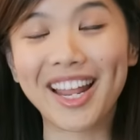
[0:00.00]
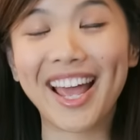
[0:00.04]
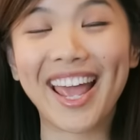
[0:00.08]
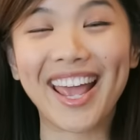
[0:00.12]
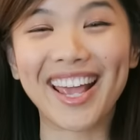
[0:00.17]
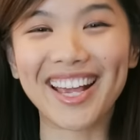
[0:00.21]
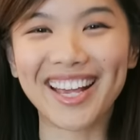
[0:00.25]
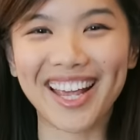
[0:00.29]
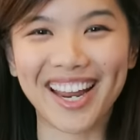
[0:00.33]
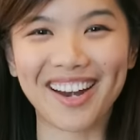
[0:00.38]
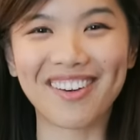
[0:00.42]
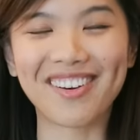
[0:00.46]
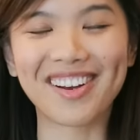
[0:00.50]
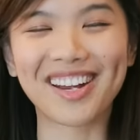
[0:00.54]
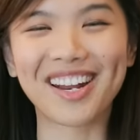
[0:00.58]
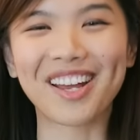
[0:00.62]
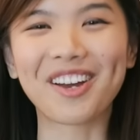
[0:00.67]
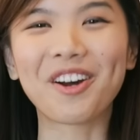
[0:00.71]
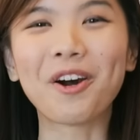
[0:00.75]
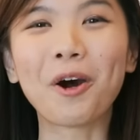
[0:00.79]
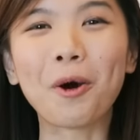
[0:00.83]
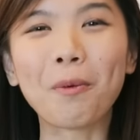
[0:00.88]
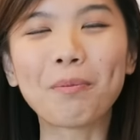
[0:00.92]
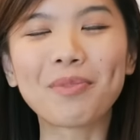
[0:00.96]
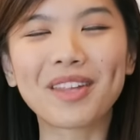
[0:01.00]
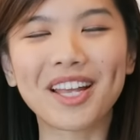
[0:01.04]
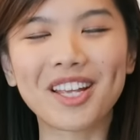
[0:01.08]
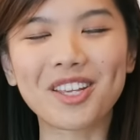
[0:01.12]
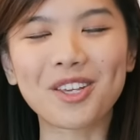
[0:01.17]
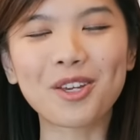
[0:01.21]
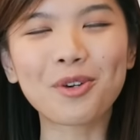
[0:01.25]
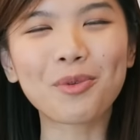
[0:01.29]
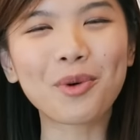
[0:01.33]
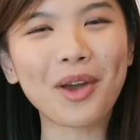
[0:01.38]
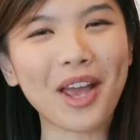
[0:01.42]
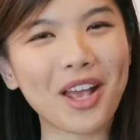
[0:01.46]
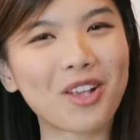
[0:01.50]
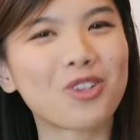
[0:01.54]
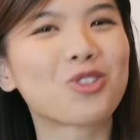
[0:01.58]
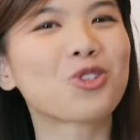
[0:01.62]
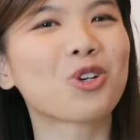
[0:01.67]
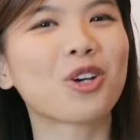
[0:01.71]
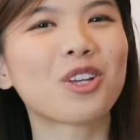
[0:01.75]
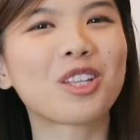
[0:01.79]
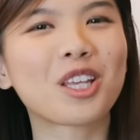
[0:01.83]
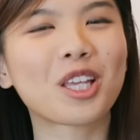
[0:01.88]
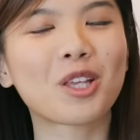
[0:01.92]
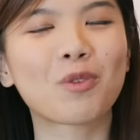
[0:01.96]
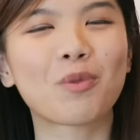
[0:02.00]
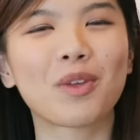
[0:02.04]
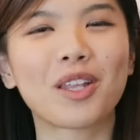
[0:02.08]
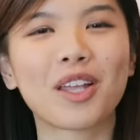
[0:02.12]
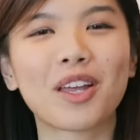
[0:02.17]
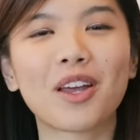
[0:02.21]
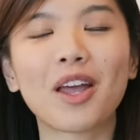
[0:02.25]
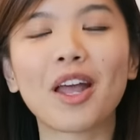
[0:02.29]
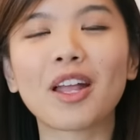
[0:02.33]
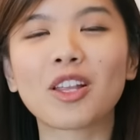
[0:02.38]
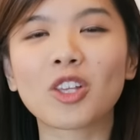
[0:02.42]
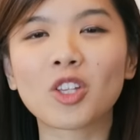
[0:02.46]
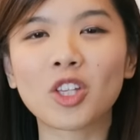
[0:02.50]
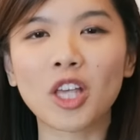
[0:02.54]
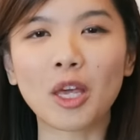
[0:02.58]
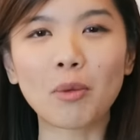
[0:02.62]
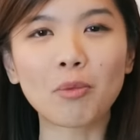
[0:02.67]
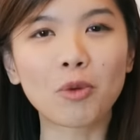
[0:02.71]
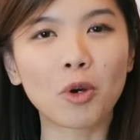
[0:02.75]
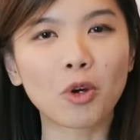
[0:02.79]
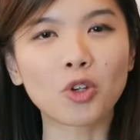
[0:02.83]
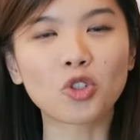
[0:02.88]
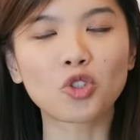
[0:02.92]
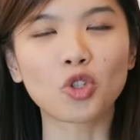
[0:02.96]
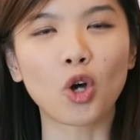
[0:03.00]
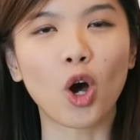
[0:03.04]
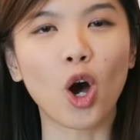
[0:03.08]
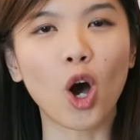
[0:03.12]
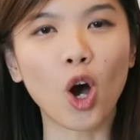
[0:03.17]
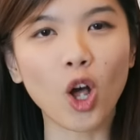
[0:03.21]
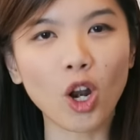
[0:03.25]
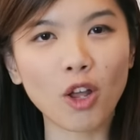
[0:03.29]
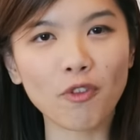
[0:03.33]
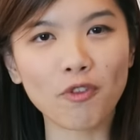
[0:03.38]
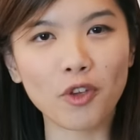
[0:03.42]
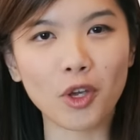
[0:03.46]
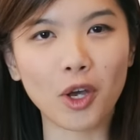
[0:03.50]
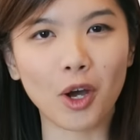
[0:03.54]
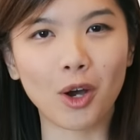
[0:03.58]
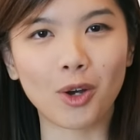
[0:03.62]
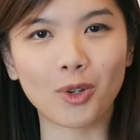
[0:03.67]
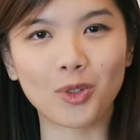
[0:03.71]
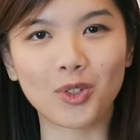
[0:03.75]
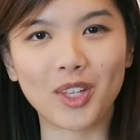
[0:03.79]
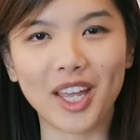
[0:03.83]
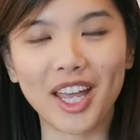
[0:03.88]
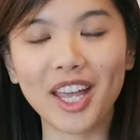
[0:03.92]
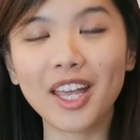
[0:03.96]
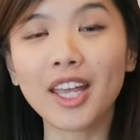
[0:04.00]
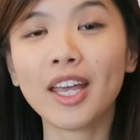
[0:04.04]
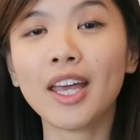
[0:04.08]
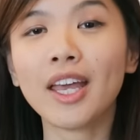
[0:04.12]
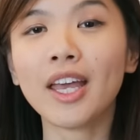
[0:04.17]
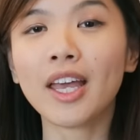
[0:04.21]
Hey Karen, I hope that you will enjoy this video, and same goes to all of you out there.